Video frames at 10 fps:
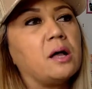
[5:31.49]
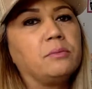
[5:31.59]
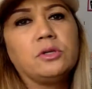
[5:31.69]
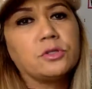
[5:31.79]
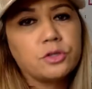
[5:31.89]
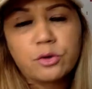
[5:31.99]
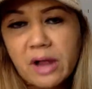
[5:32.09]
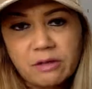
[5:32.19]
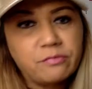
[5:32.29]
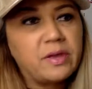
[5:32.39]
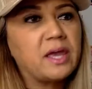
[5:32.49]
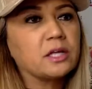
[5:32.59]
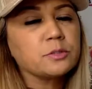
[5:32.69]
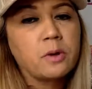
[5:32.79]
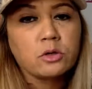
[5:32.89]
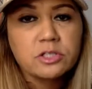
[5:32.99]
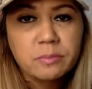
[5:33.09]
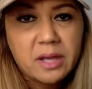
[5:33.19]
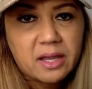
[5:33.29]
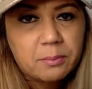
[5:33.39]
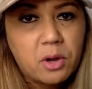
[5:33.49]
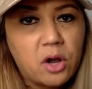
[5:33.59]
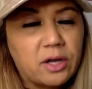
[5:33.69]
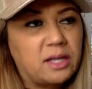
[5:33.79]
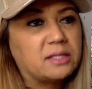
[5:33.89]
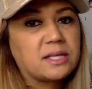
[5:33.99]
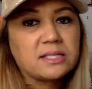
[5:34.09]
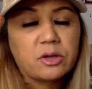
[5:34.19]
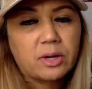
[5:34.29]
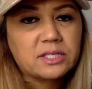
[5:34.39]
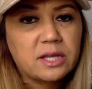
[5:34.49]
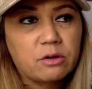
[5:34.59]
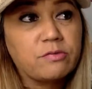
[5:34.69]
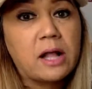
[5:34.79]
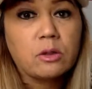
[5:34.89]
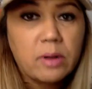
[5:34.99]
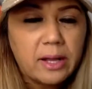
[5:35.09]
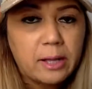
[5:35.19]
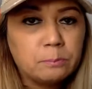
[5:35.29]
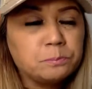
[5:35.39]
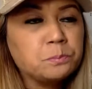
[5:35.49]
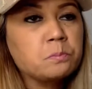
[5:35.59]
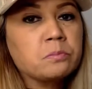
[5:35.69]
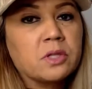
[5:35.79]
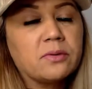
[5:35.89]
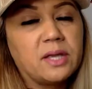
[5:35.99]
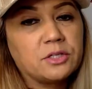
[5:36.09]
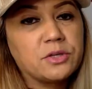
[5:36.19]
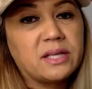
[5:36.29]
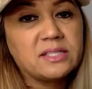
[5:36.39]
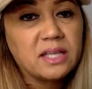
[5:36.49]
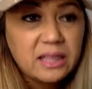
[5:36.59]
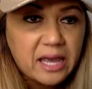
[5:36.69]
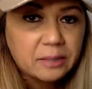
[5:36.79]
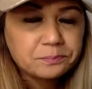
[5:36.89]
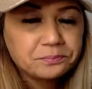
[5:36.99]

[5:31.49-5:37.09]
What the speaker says: do graphics, post my parties, etc., follow up. Okay, so I did that.